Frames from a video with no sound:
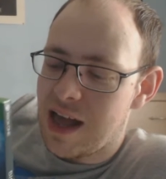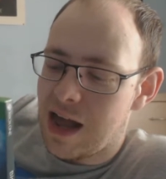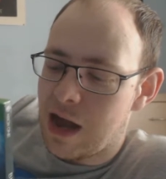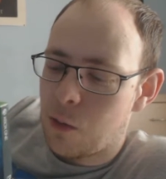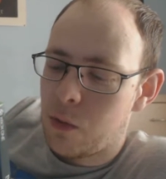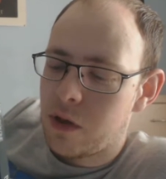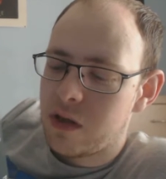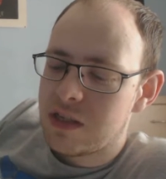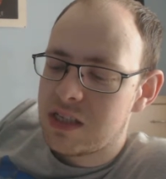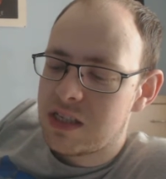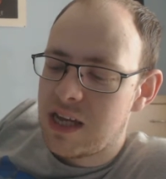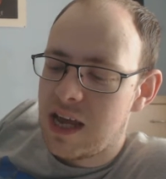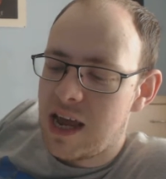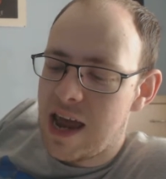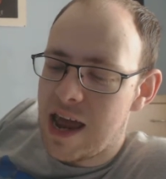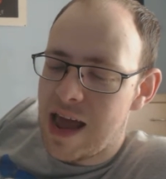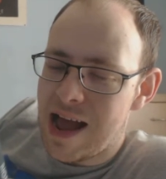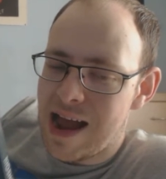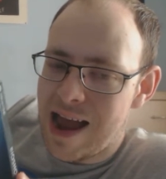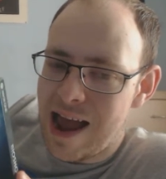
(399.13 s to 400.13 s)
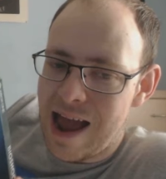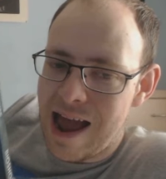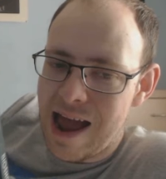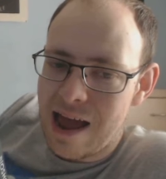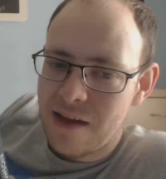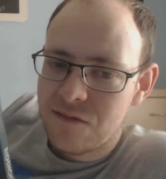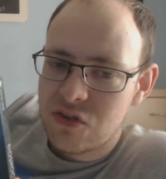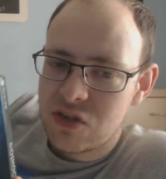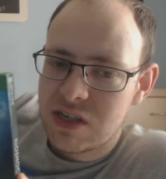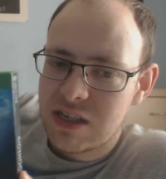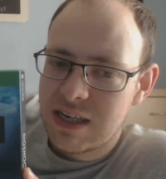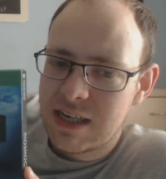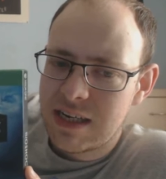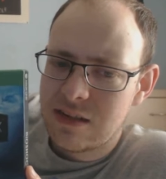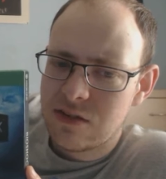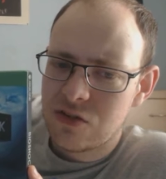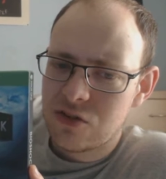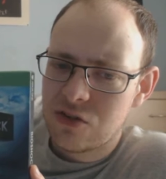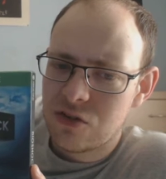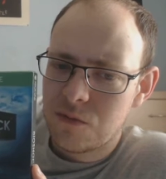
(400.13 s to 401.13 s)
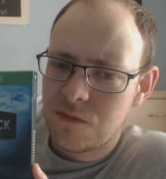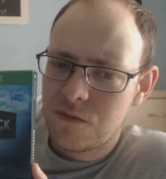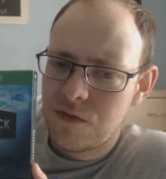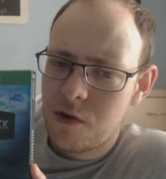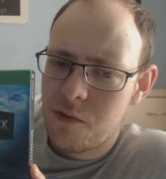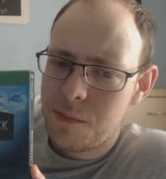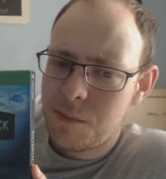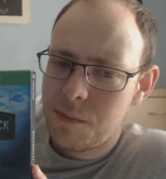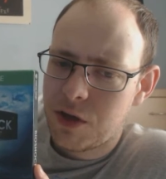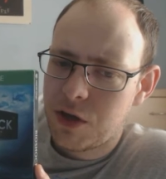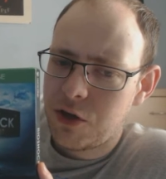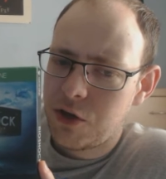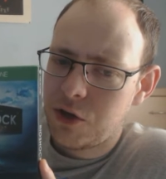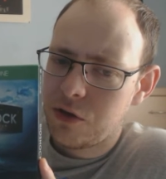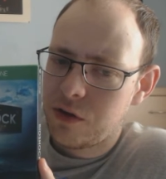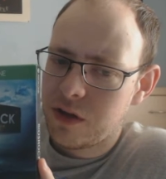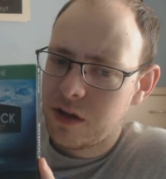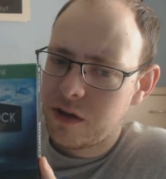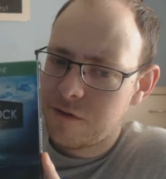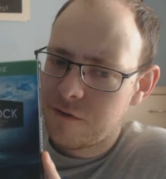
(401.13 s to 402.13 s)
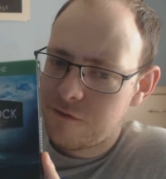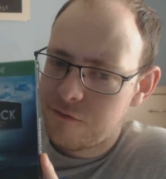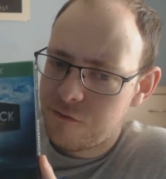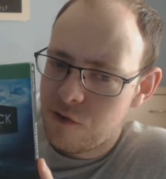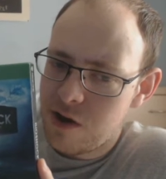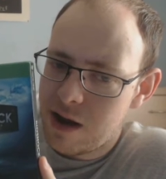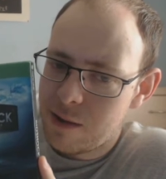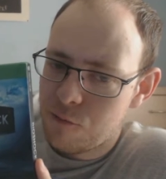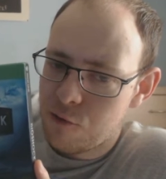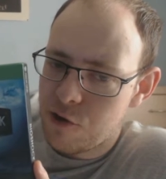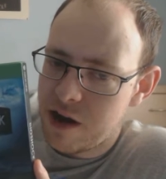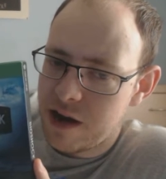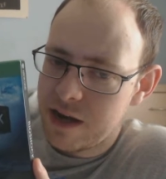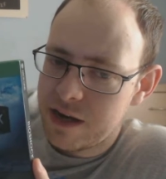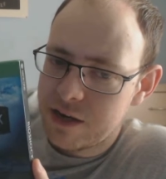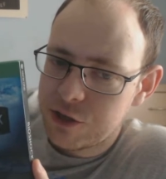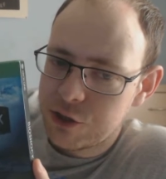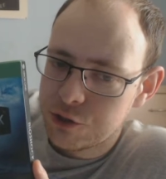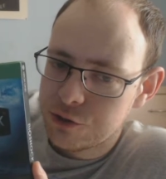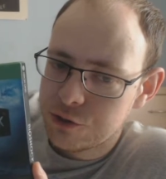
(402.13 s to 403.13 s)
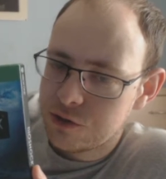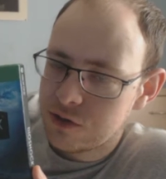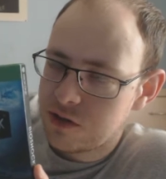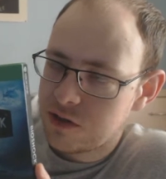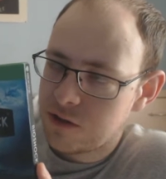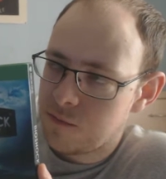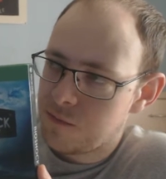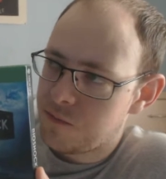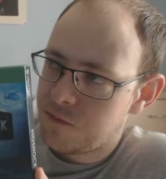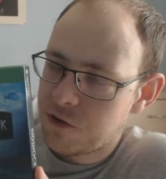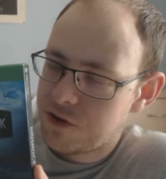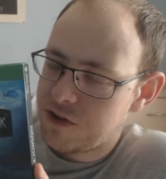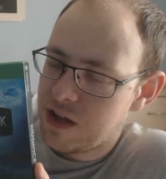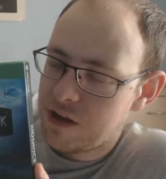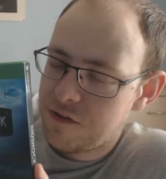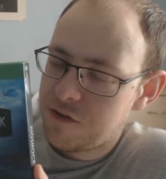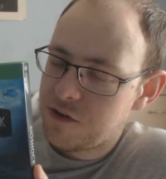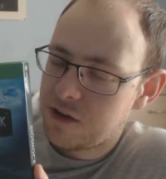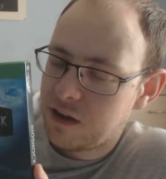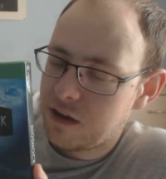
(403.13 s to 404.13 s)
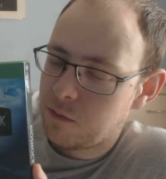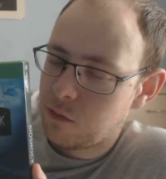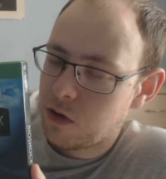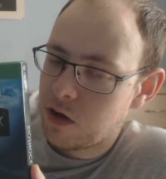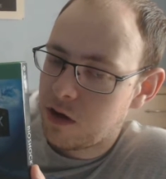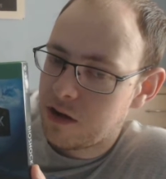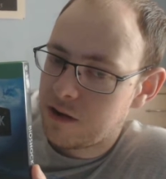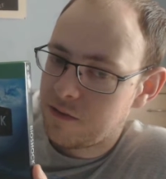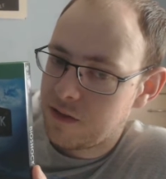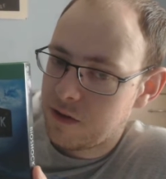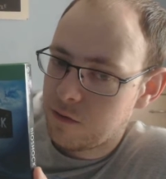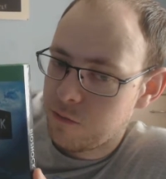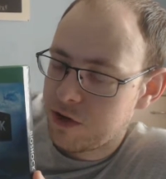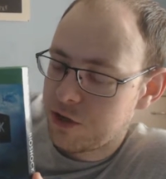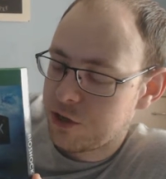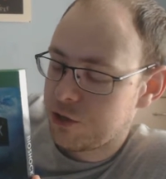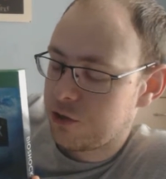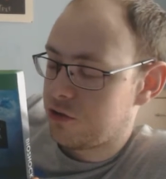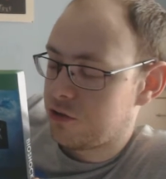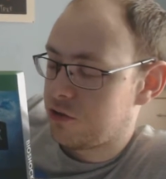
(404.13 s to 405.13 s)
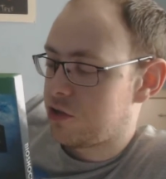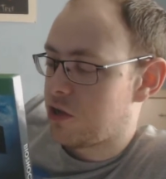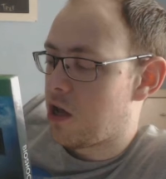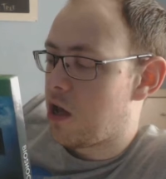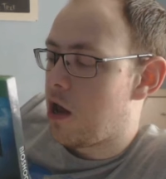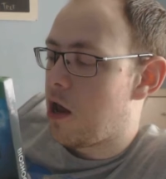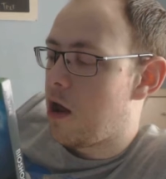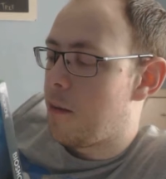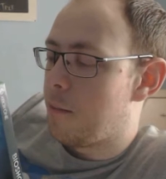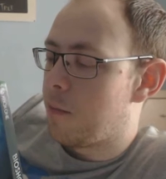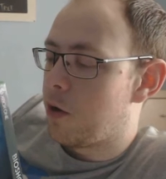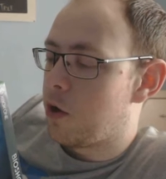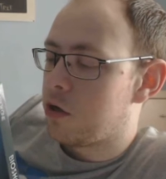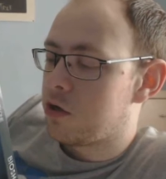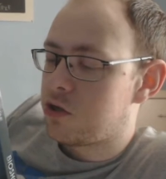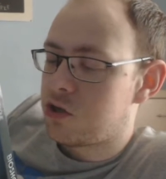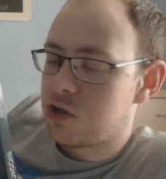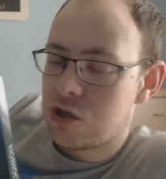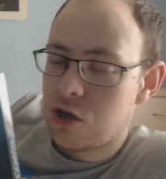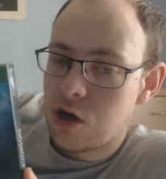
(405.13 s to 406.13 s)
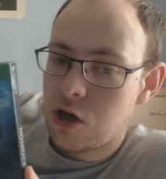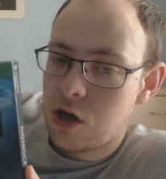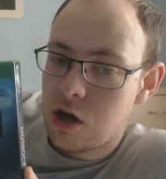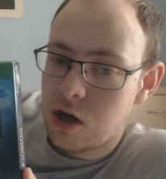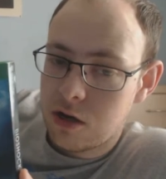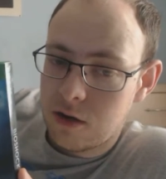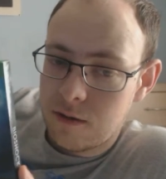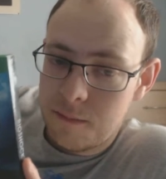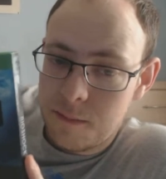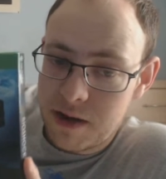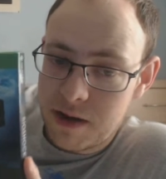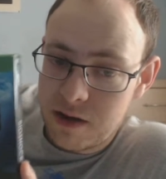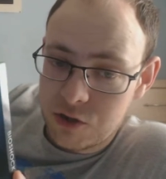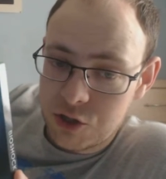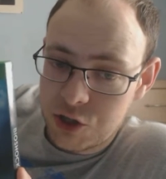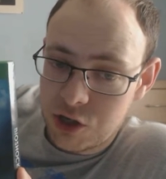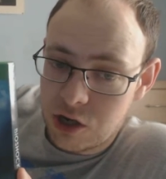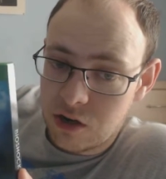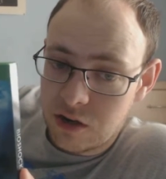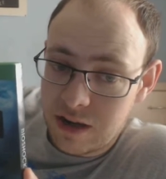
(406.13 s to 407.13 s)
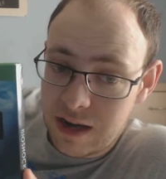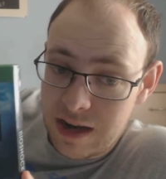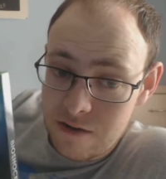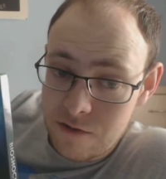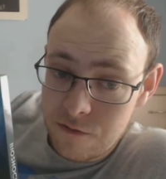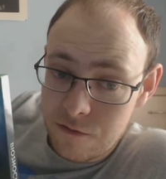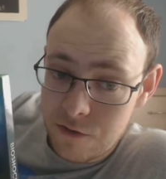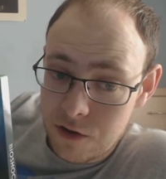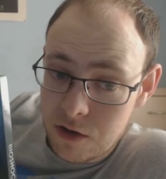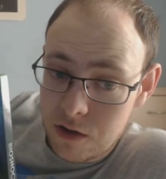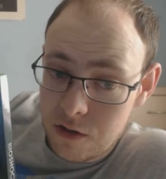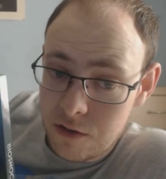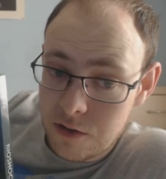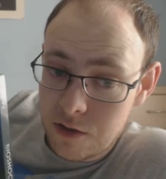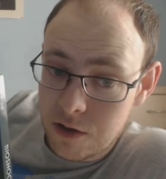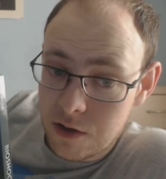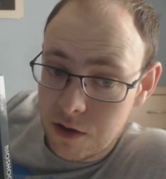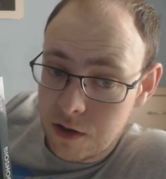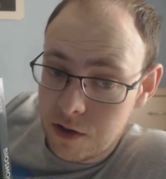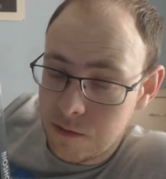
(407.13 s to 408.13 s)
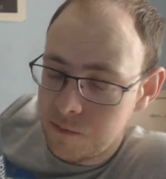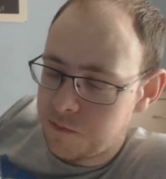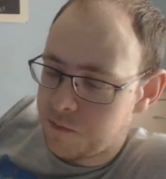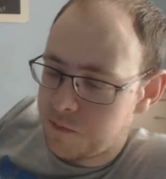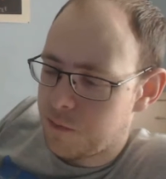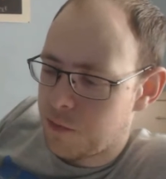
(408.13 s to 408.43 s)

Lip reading: I will say I have seen some very peculiar frame rate issues that definitely weren't in the originals, more so on Bioshock Infinite though.